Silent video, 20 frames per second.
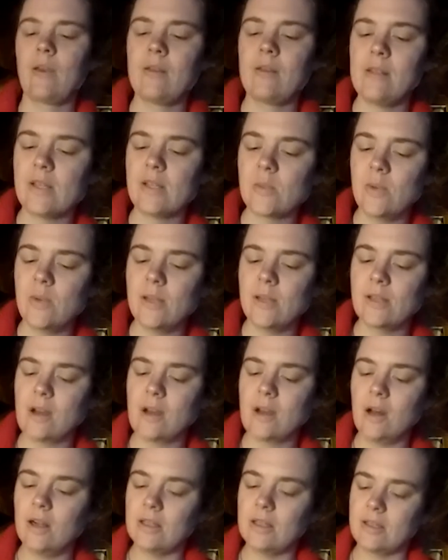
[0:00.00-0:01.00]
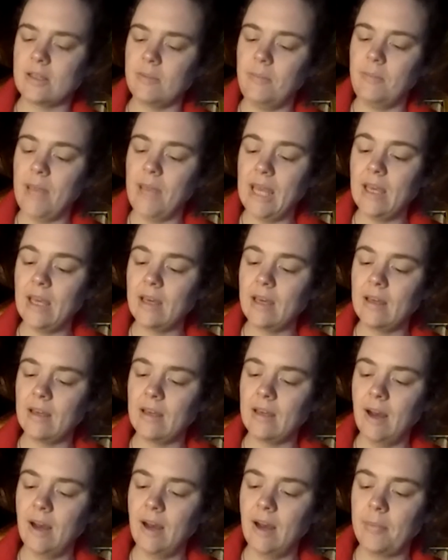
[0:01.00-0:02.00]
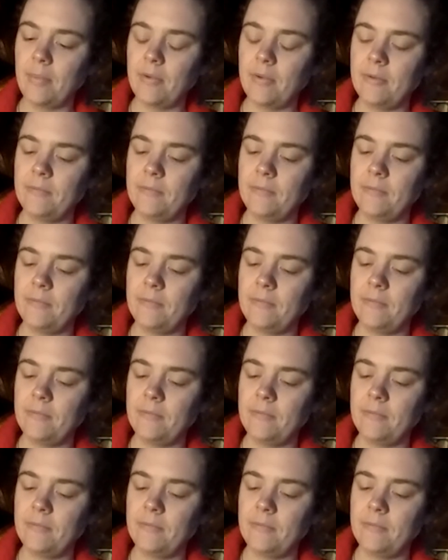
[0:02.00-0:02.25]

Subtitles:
This one is called Pink Cup.